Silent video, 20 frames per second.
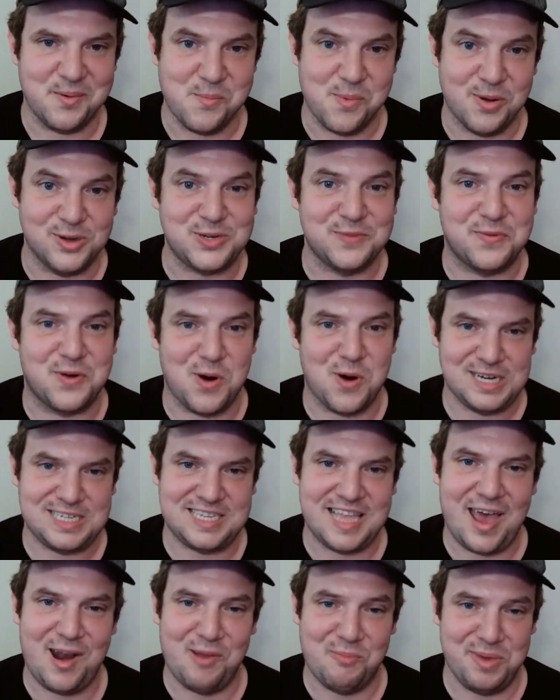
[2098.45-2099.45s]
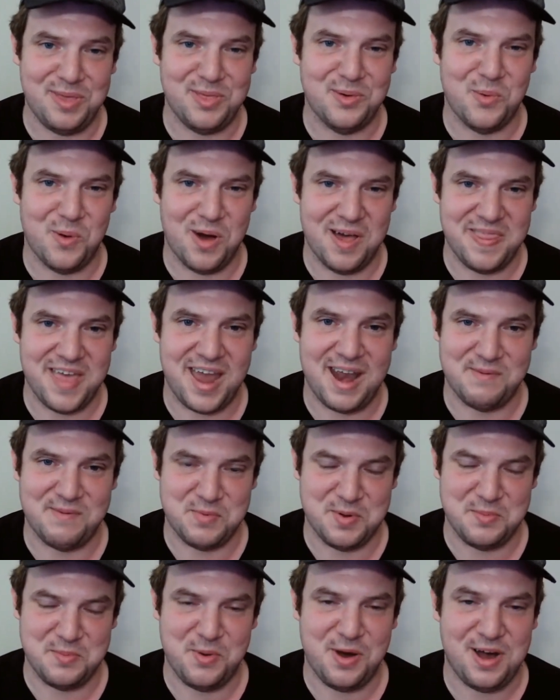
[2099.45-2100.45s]
Which of course that'll be the one that
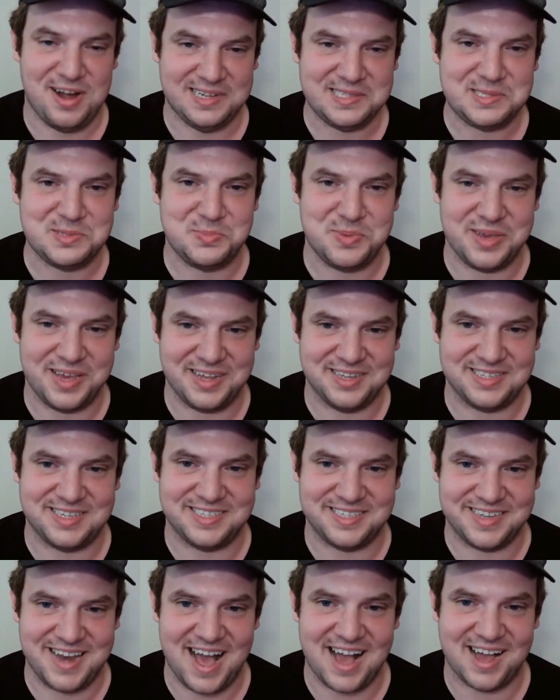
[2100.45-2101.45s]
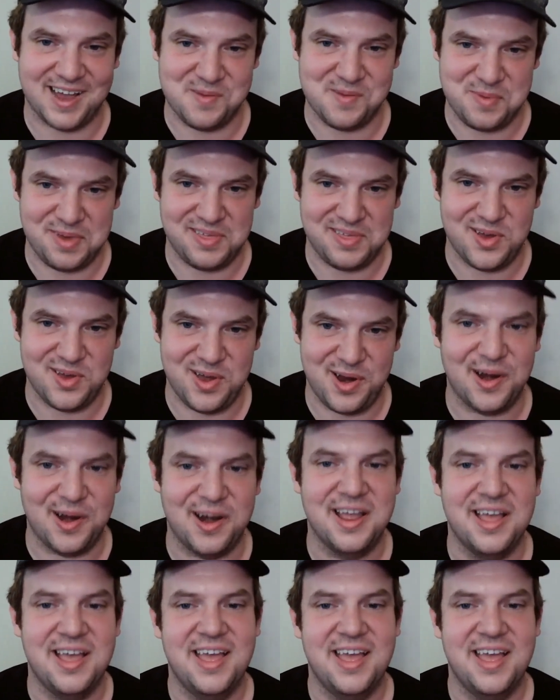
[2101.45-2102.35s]
everyone wants because it's not going to be there.